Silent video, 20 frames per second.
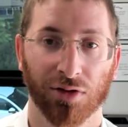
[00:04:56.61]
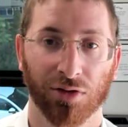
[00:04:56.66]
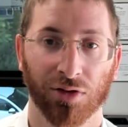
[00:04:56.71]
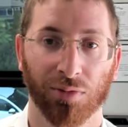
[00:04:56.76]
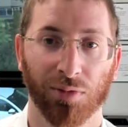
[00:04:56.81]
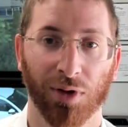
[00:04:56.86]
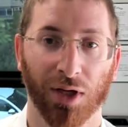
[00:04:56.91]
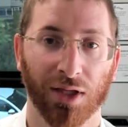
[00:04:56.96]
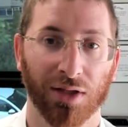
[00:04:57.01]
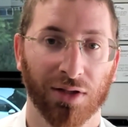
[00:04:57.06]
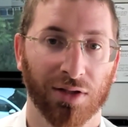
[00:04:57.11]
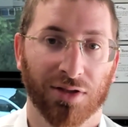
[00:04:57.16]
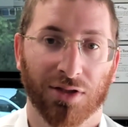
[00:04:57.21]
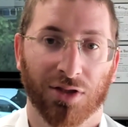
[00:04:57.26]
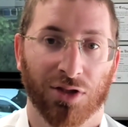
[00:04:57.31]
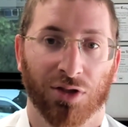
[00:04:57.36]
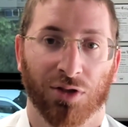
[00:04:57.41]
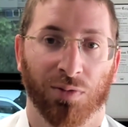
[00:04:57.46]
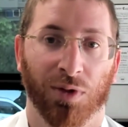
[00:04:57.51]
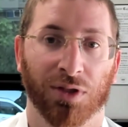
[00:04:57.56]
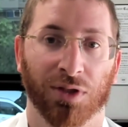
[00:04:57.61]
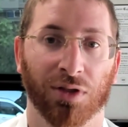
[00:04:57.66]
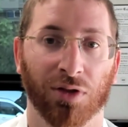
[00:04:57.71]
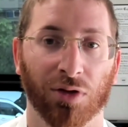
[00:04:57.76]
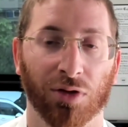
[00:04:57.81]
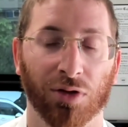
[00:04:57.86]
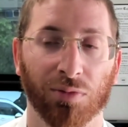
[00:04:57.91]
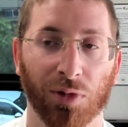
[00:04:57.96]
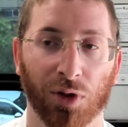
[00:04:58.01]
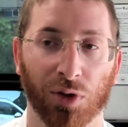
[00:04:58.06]
You're making decisions based on
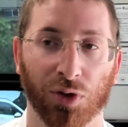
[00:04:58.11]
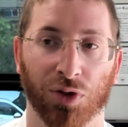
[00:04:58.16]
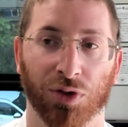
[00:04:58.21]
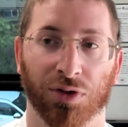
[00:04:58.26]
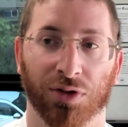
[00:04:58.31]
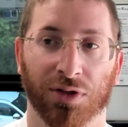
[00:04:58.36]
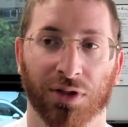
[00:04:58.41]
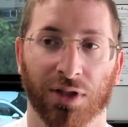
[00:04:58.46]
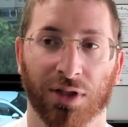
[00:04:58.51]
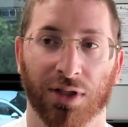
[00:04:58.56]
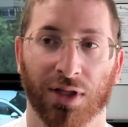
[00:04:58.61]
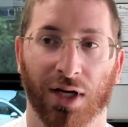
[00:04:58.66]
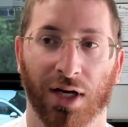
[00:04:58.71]
your emotions."